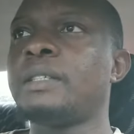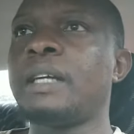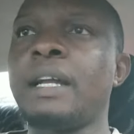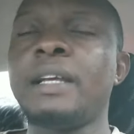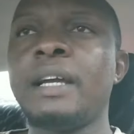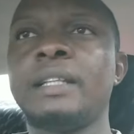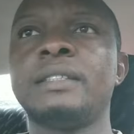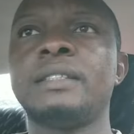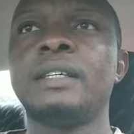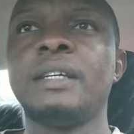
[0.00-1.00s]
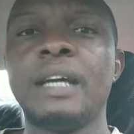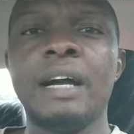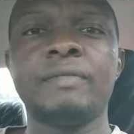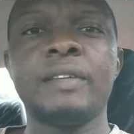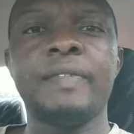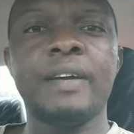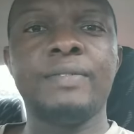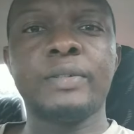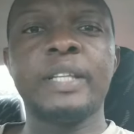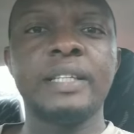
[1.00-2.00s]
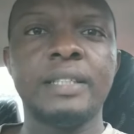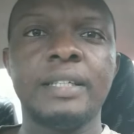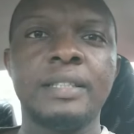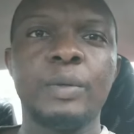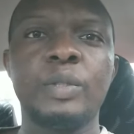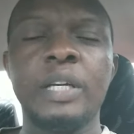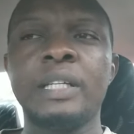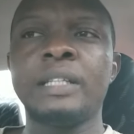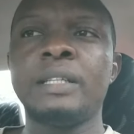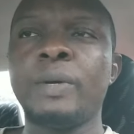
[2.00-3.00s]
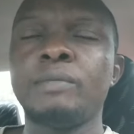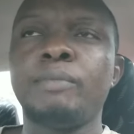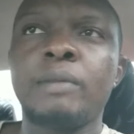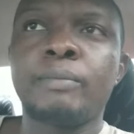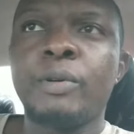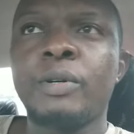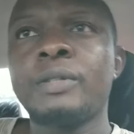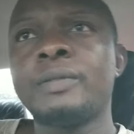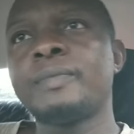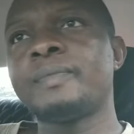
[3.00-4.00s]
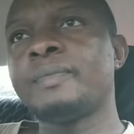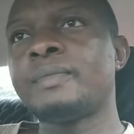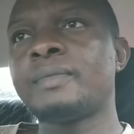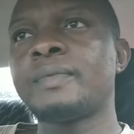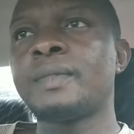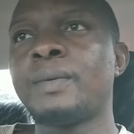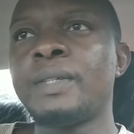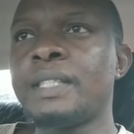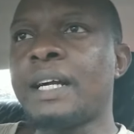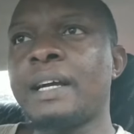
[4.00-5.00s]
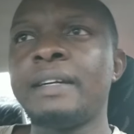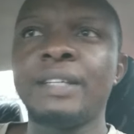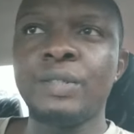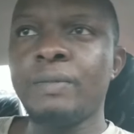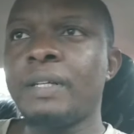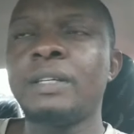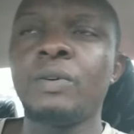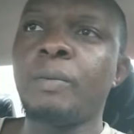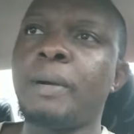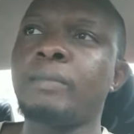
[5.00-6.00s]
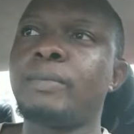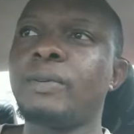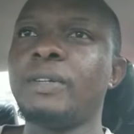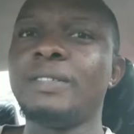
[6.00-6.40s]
At the end, after 5 or 10 years, they will tell you that they went back broke. Once their career is over, they go back broke.